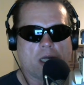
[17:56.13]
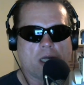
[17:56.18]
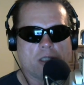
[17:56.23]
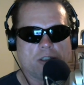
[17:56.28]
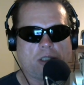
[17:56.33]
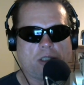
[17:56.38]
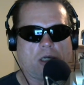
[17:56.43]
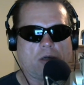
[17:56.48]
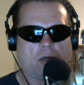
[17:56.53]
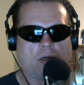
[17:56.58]

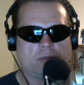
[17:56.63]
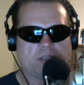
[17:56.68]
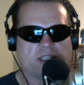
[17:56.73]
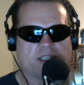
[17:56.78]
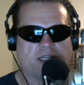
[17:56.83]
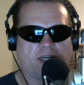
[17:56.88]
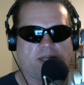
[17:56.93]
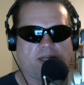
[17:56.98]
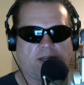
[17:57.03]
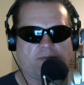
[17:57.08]
So I'm just
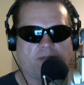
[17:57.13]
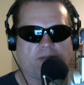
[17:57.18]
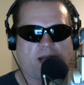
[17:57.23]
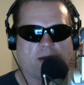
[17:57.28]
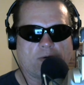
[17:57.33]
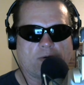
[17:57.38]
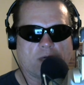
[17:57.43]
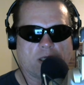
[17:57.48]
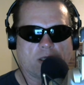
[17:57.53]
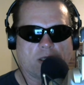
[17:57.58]
going to leave that
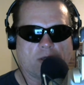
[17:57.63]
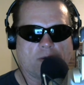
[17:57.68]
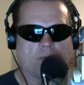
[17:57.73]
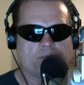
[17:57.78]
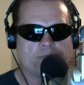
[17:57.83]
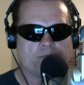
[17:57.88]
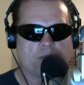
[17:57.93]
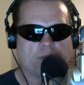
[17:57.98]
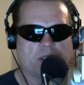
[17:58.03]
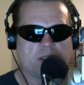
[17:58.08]
one
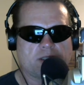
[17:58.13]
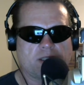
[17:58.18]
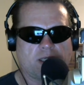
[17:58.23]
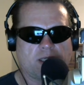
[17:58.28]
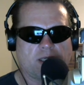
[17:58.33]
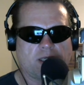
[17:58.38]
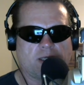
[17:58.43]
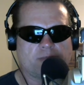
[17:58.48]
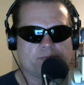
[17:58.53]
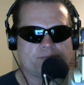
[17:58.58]
alone. But
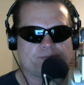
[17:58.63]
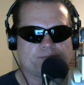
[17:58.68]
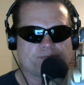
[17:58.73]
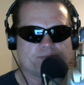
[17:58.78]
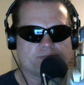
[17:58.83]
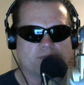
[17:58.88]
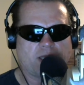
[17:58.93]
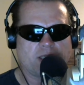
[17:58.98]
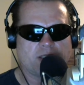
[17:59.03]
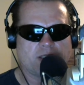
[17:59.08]

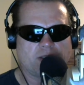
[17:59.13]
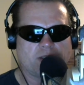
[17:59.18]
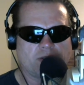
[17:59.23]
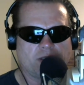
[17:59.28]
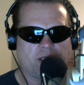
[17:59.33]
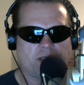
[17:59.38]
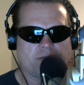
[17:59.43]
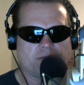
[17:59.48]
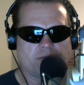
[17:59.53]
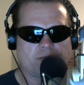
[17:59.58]
that's
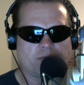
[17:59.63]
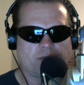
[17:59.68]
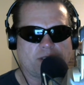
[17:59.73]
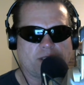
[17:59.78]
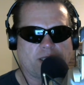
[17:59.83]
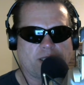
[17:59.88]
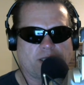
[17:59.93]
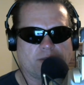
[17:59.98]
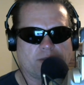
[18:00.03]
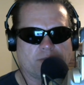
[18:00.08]
only
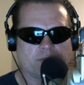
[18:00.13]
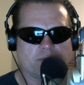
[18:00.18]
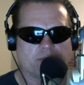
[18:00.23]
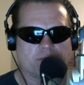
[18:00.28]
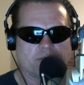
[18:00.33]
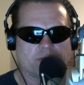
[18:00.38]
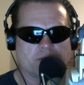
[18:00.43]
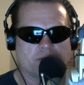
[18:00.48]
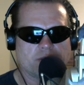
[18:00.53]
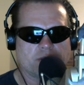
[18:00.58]
really
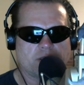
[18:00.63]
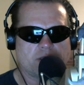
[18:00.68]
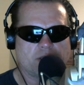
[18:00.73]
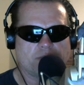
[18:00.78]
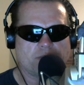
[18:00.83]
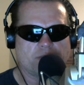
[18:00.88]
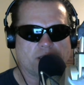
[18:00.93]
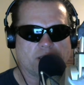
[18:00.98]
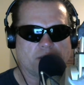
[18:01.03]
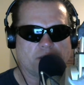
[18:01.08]

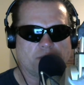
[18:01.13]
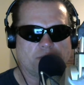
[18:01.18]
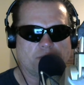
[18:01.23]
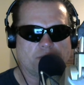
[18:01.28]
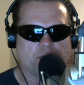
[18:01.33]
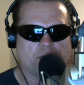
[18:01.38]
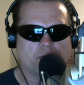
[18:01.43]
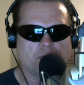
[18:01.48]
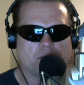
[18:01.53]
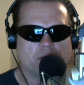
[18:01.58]
something
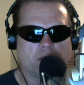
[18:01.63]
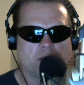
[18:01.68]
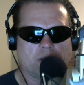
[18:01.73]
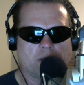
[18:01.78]
new.